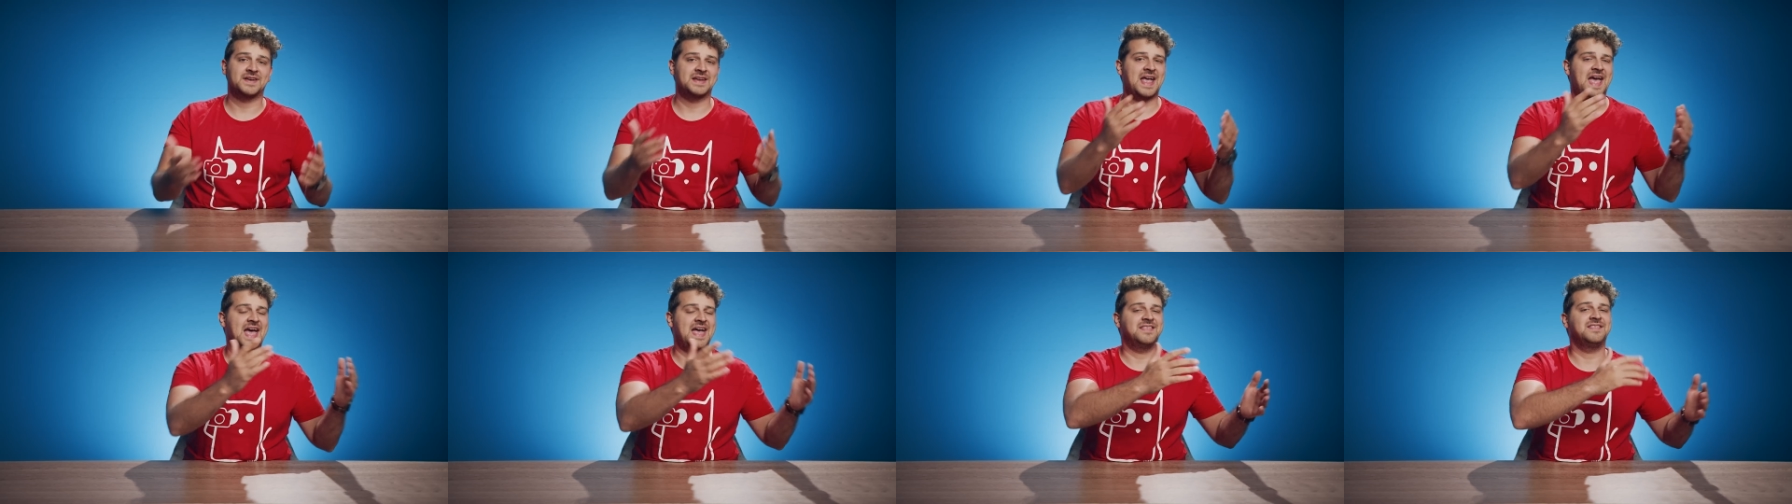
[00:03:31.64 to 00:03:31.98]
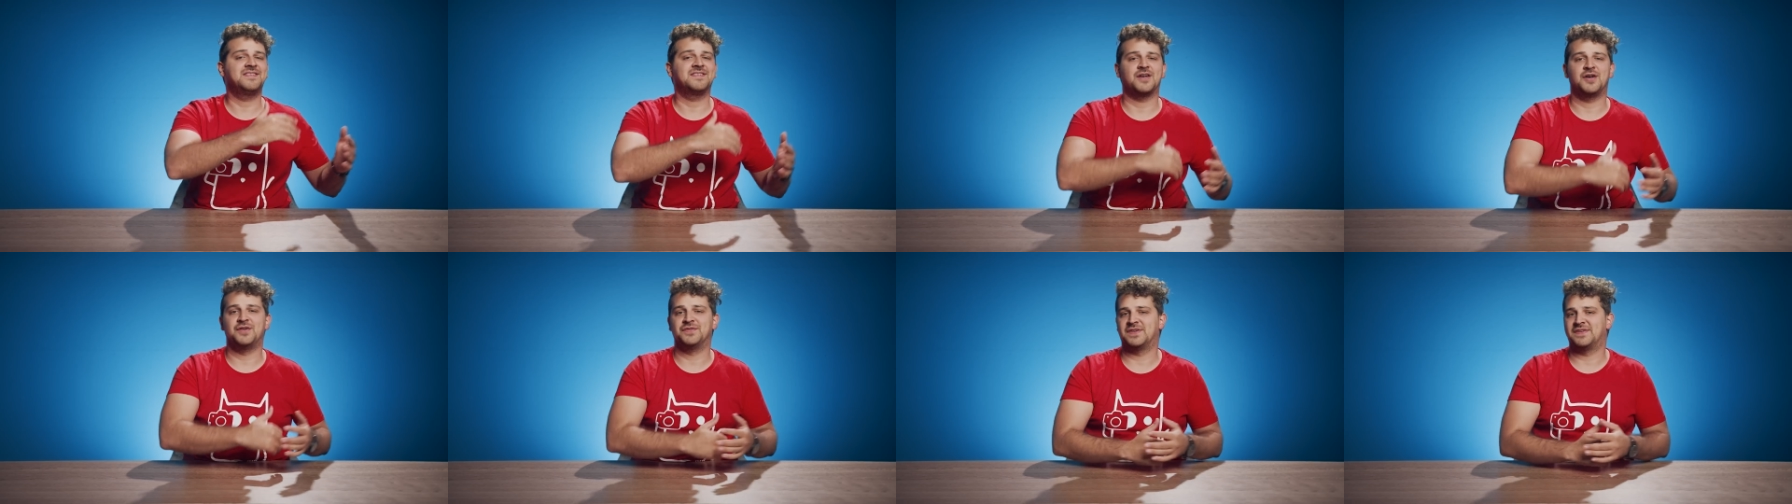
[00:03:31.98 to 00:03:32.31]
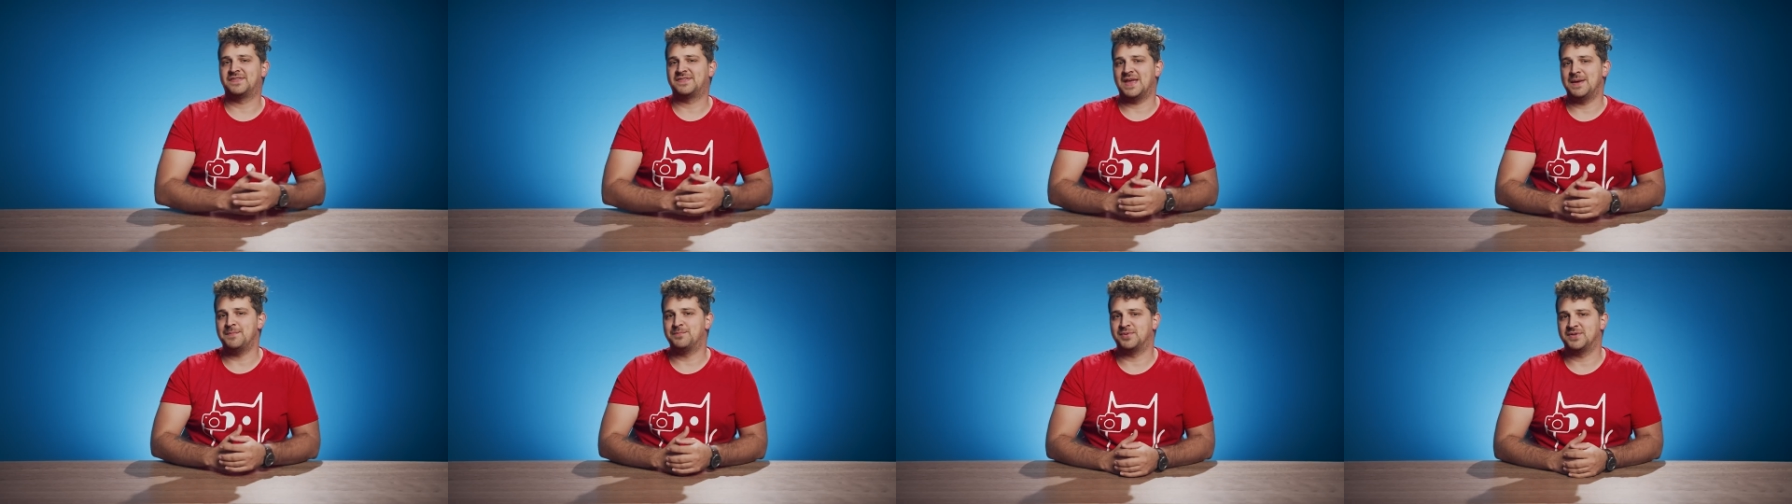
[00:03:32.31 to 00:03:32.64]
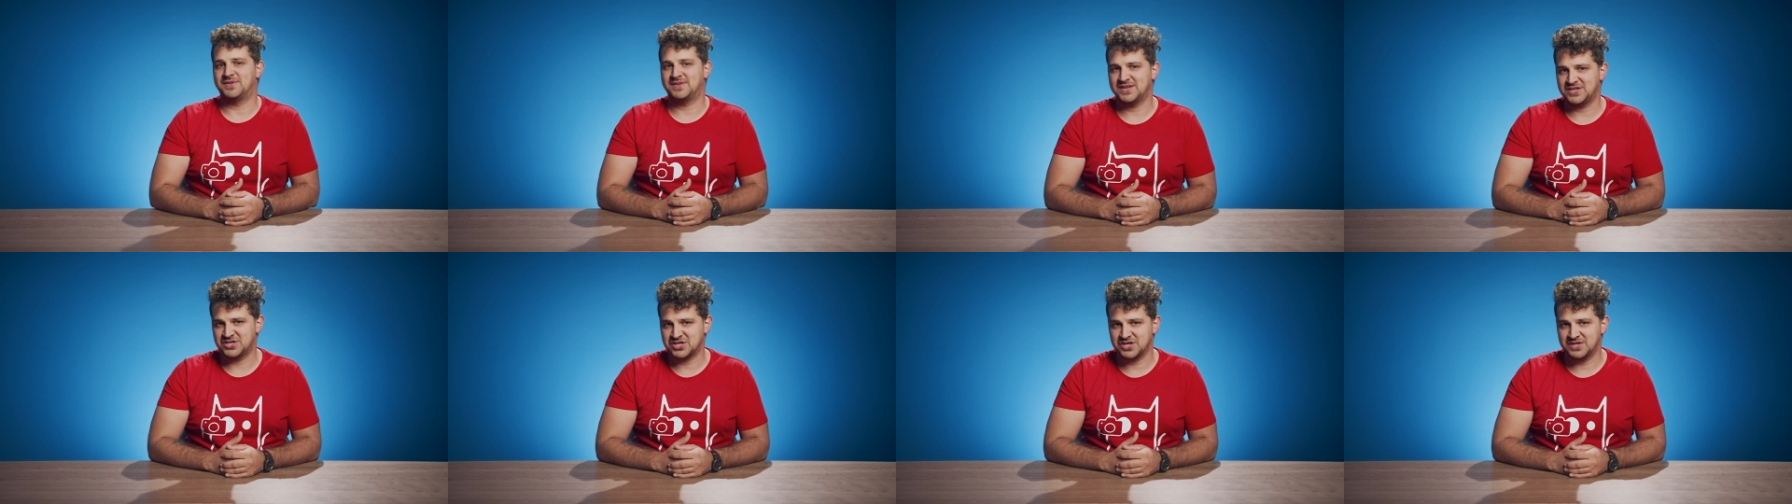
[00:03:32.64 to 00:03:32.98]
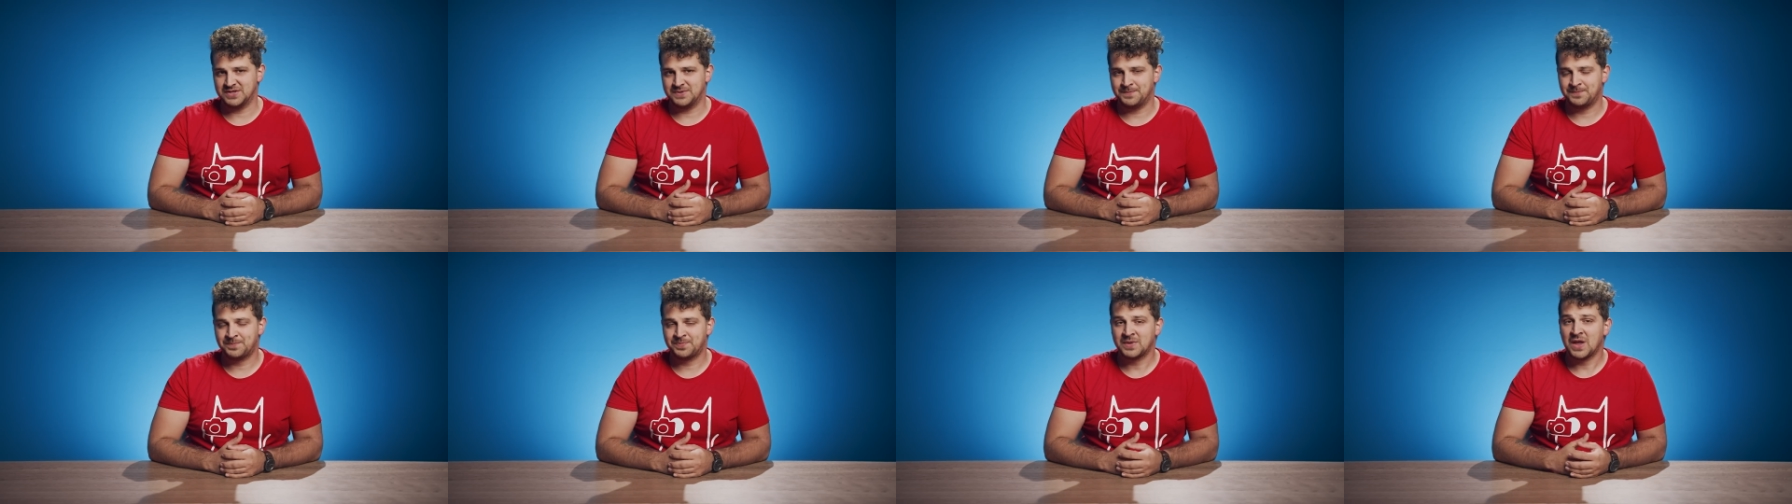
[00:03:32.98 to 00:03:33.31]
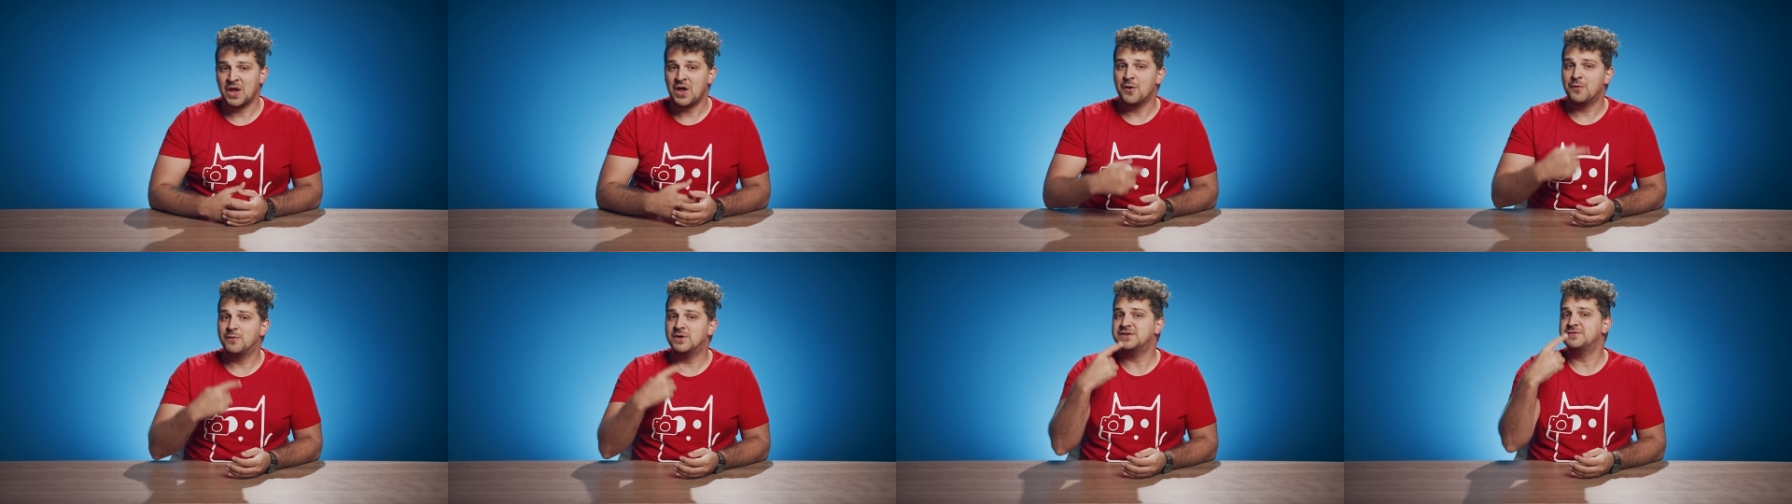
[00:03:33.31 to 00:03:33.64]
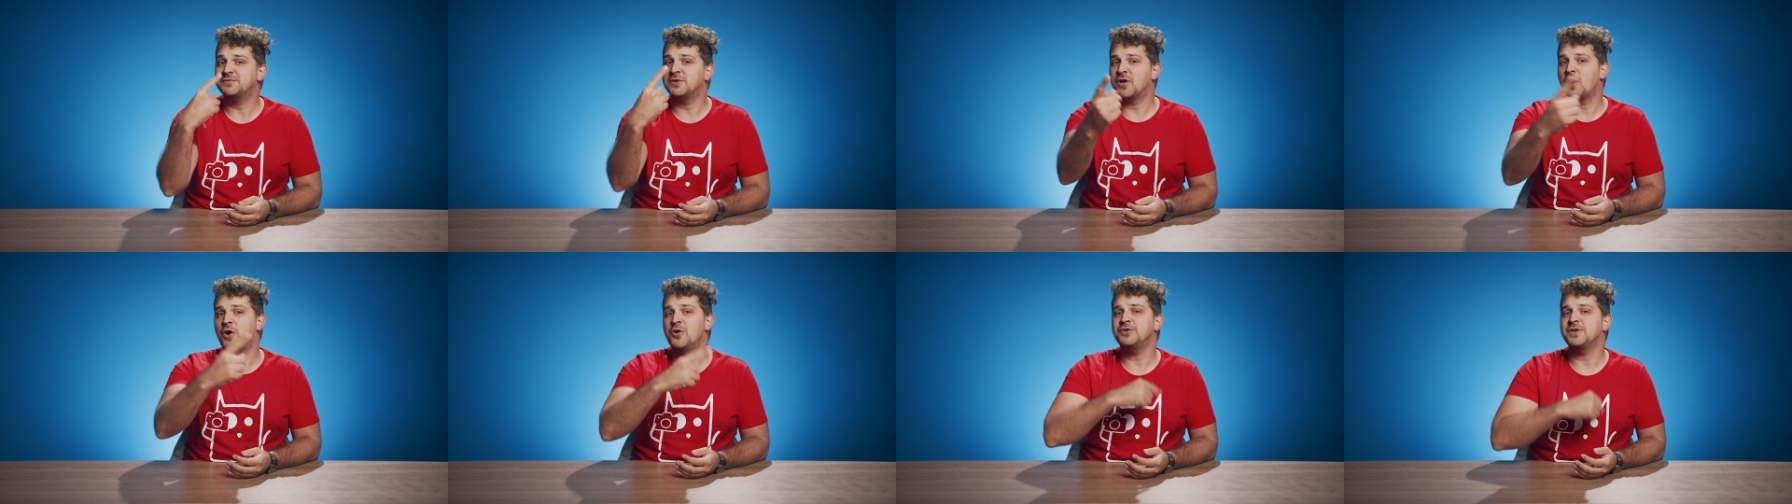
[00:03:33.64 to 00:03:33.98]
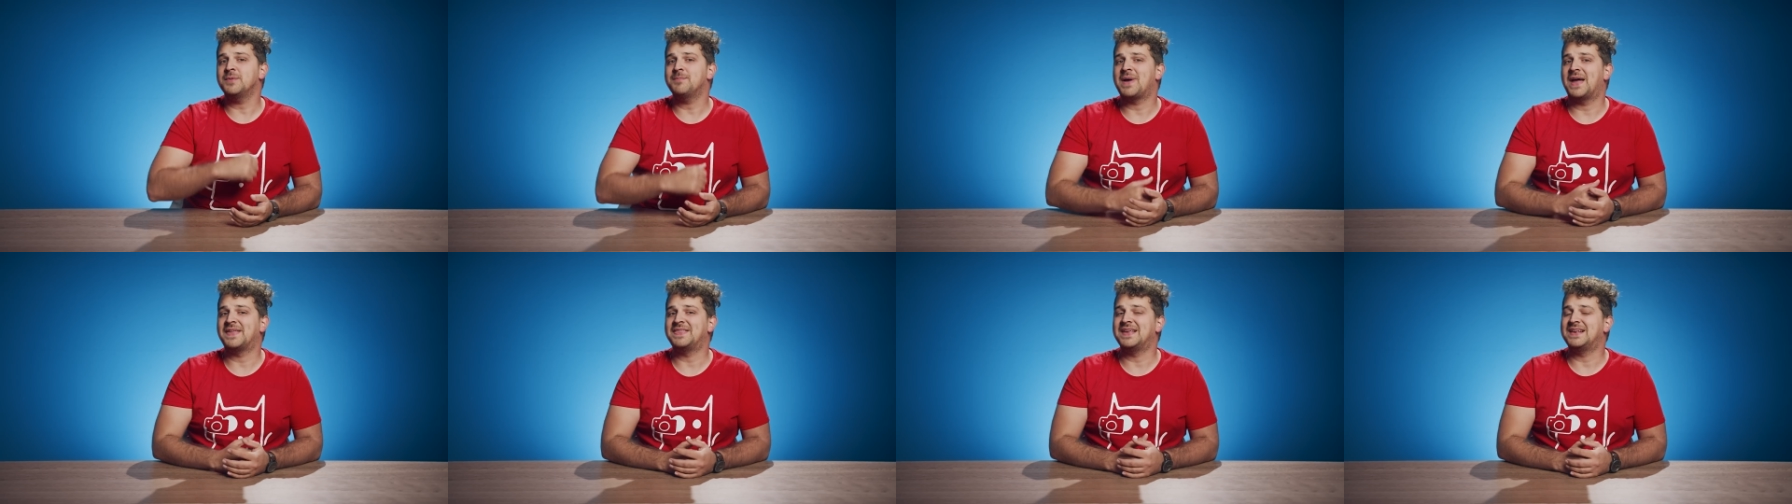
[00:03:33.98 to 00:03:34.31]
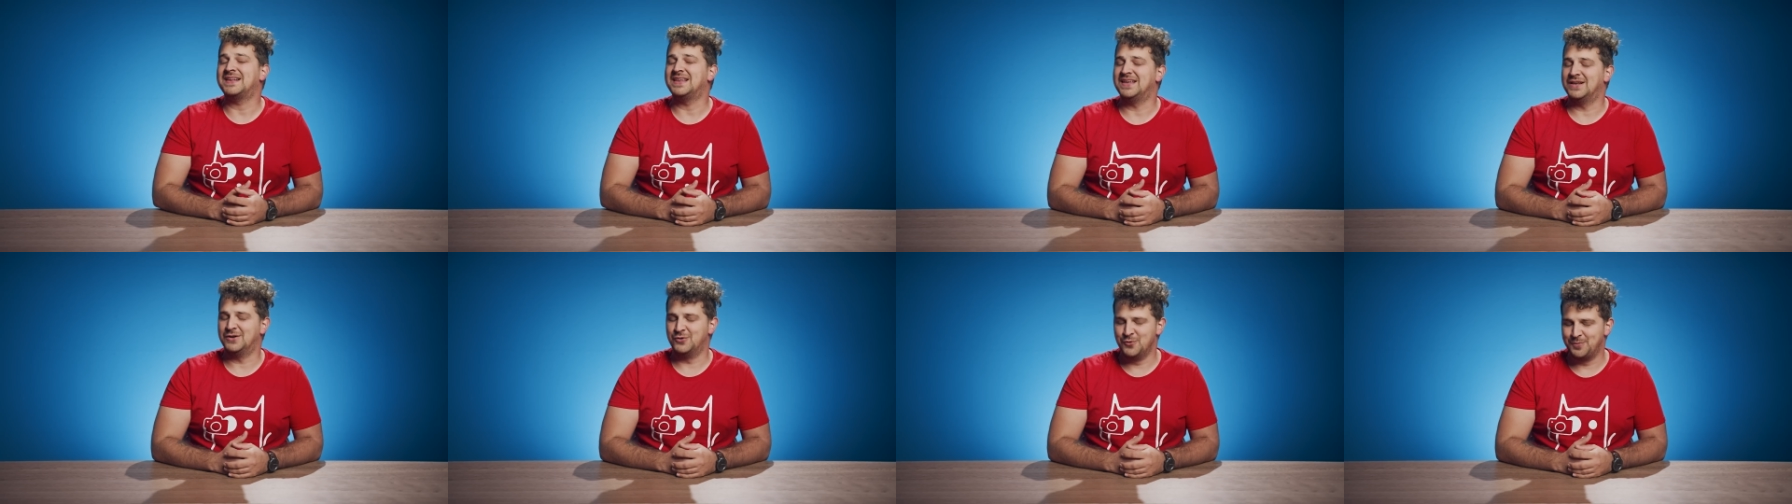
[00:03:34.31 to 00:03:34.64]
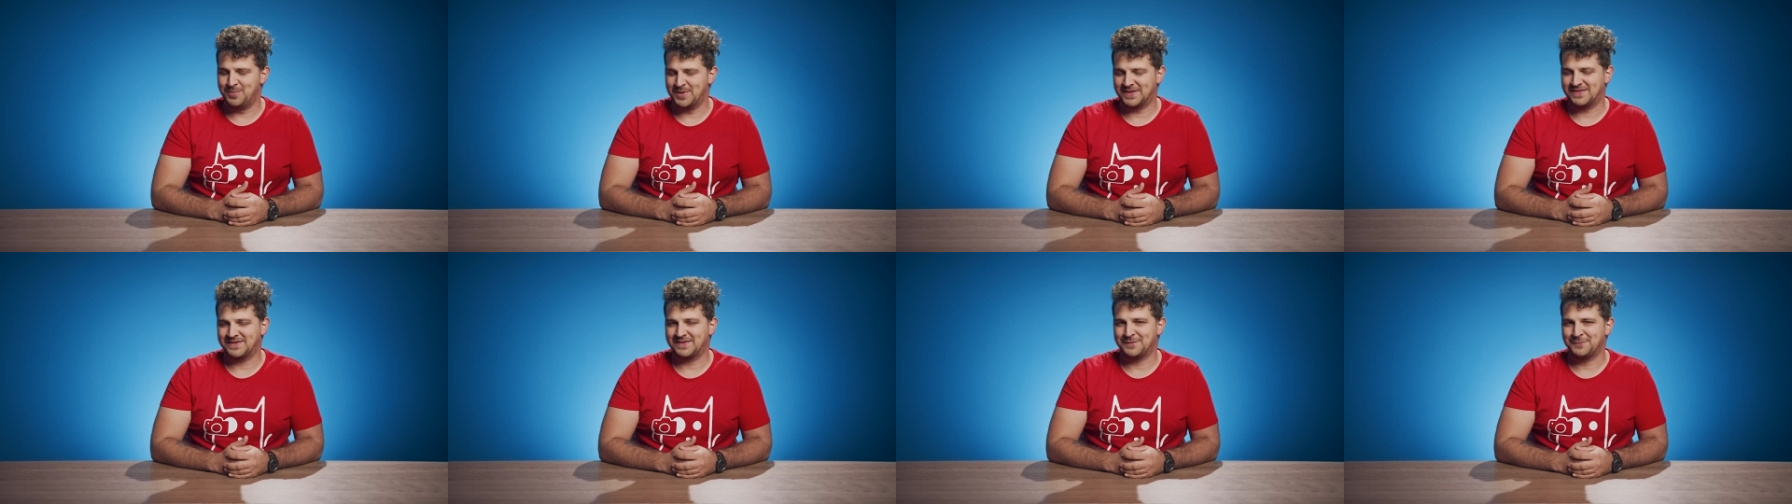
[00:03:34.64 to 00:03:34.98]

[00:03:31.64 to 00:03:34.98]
and ends on the same position, which will automatically loop it.